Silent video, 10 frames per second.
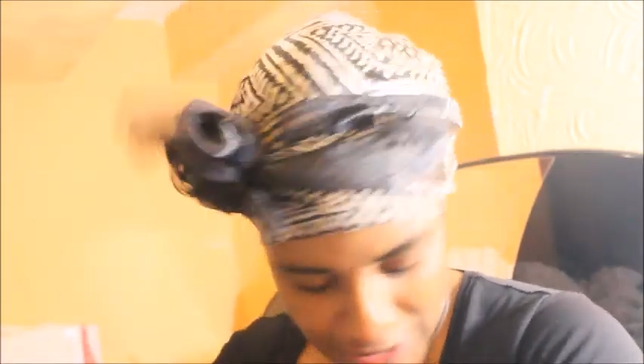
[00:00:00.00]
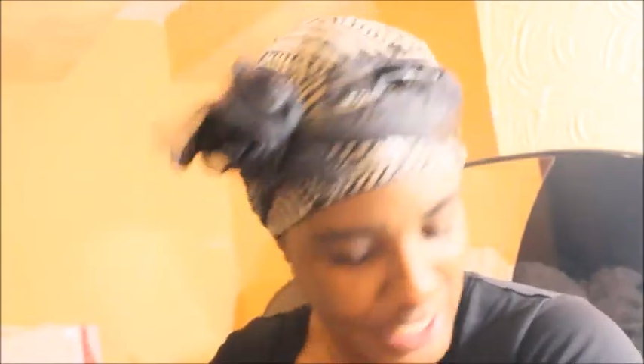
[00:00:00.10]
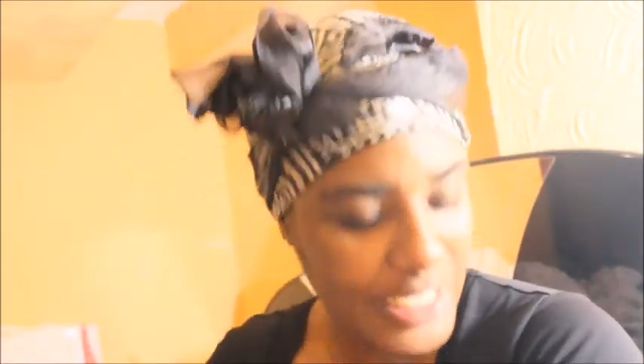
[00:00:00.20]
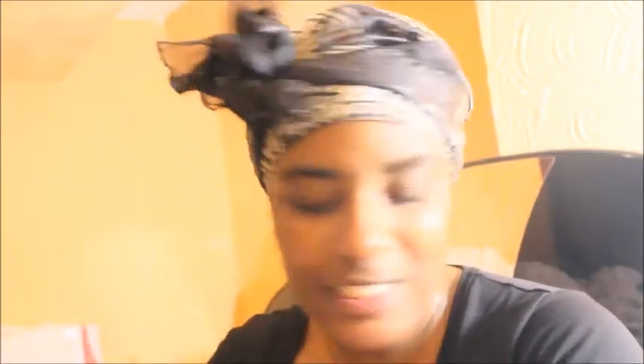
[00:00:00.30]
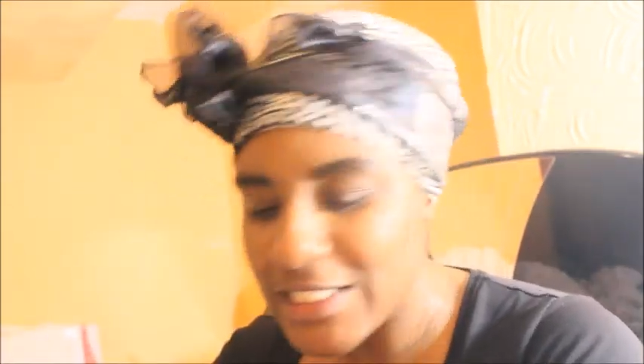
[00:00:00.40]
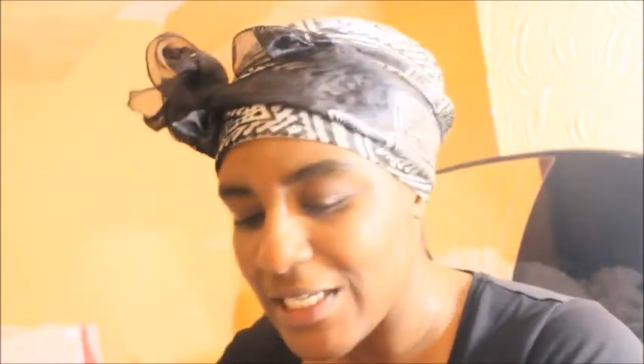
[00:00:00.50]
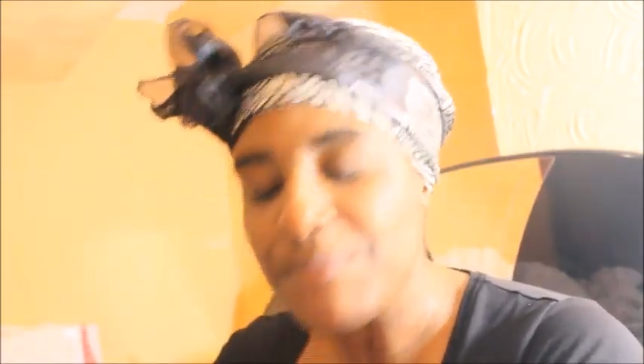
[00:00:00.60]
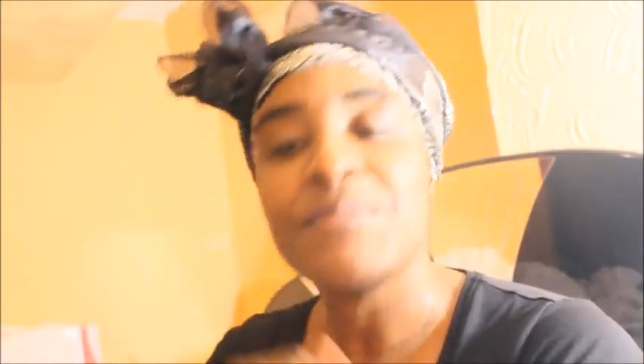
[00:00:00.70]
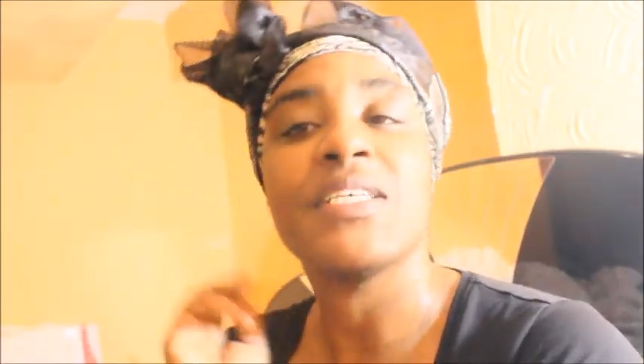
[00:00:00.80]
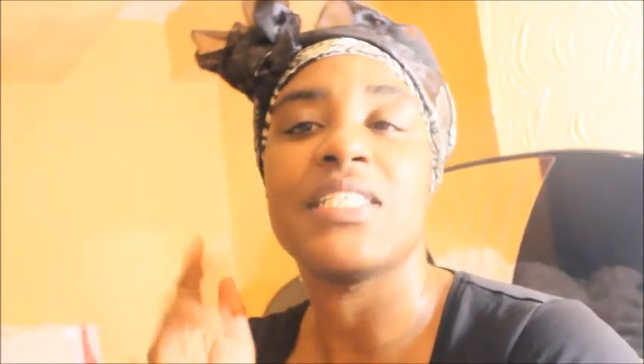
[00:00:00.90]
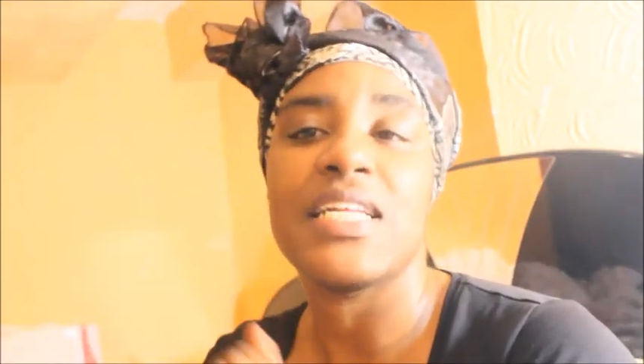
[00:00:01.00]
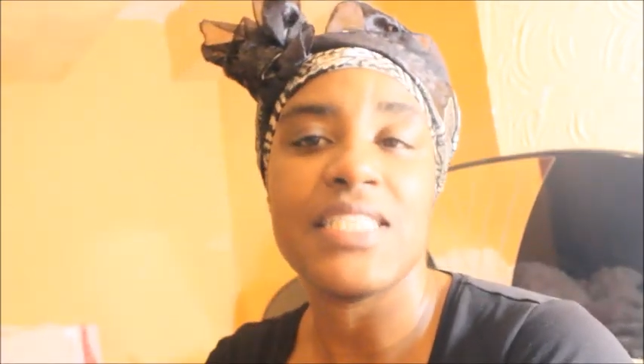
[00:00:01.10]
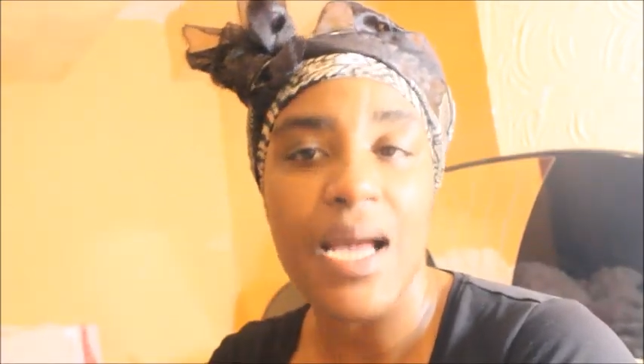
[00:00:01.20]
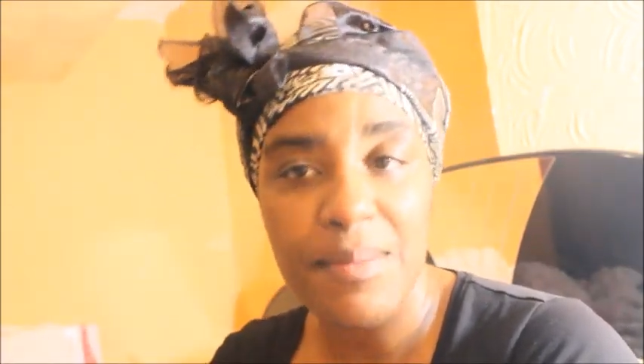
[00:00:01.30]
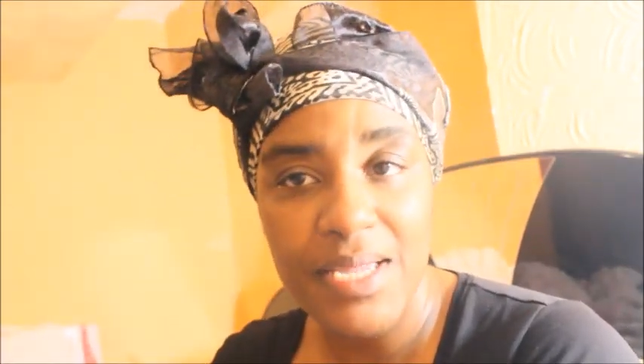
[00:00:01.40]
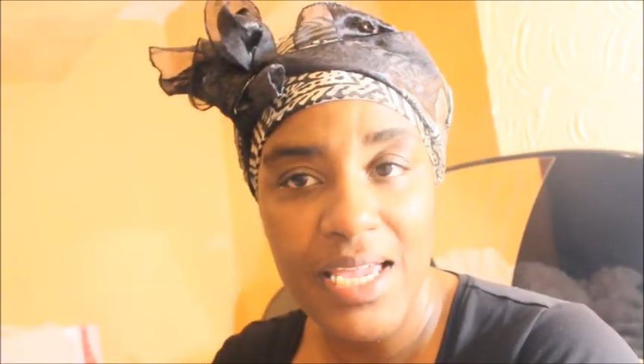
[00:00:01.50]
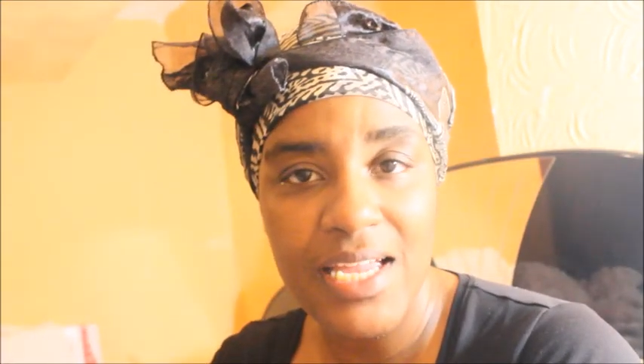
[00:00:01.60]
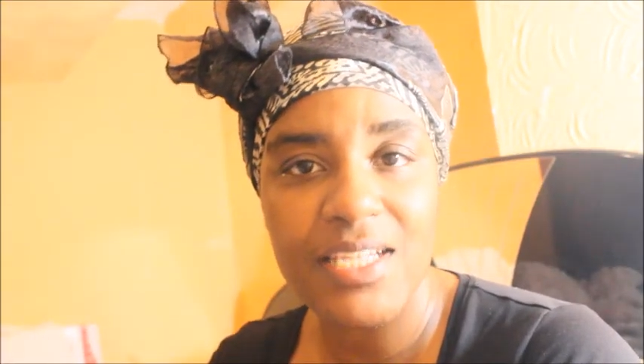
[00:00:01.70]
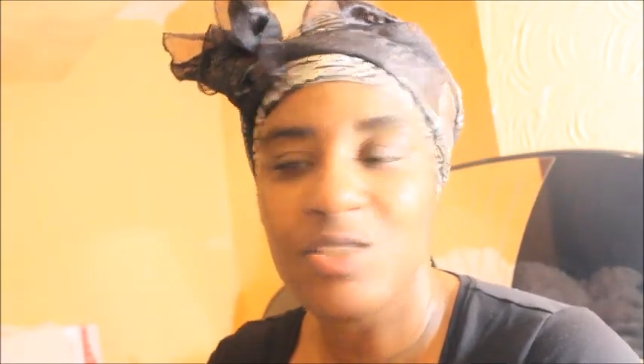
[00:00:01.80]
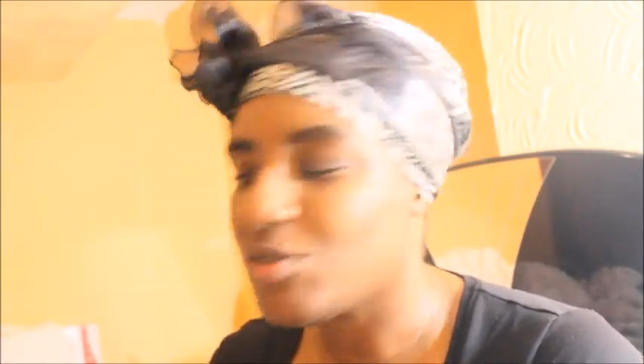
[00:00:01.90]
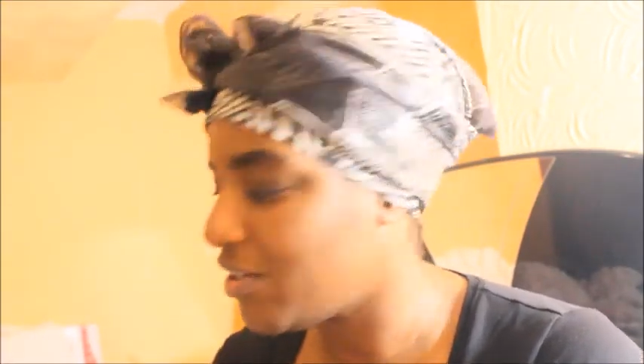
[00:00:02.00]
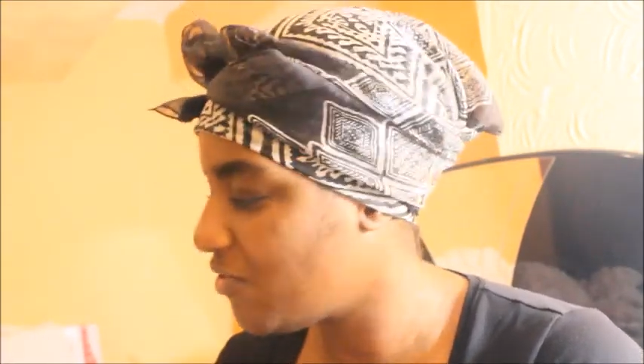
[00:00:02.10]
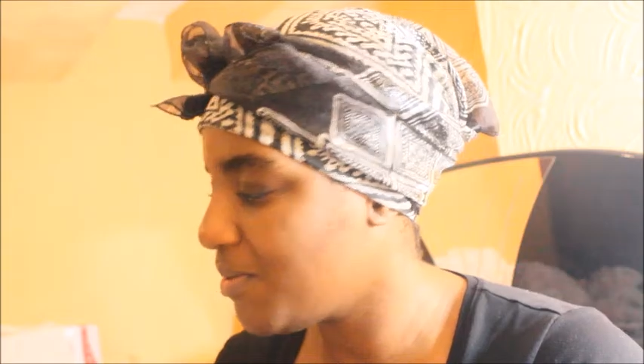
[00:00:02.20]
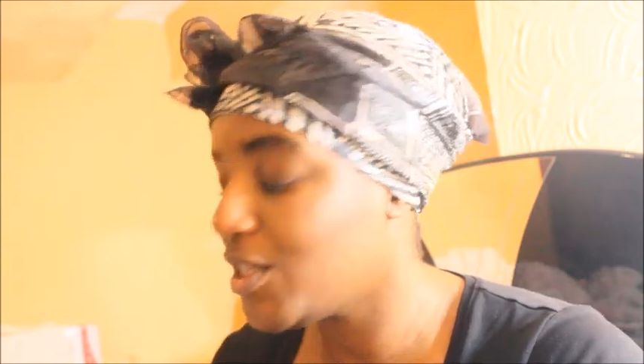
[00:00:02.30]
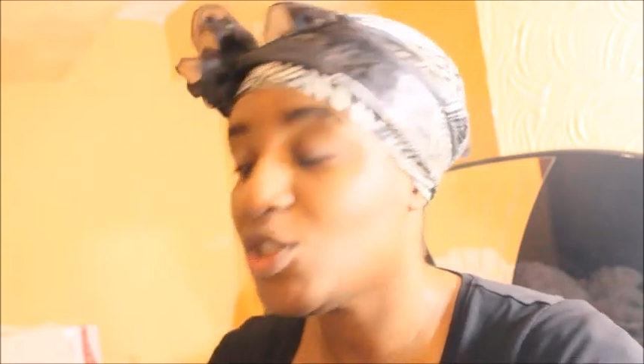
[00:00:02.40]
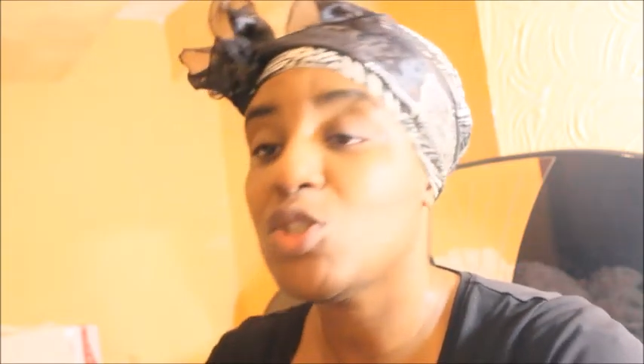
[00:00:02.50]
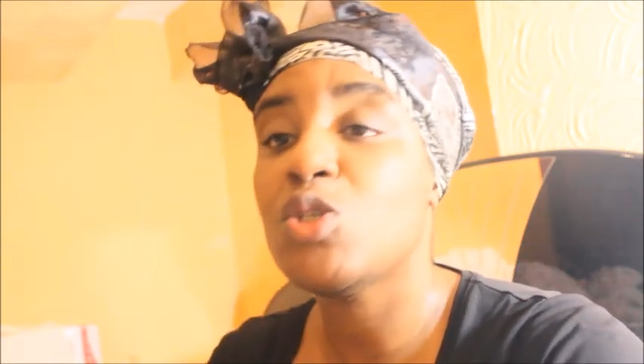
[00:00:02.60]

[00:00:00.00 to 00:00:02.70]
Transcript: Yes, it's that time again. It's Transformation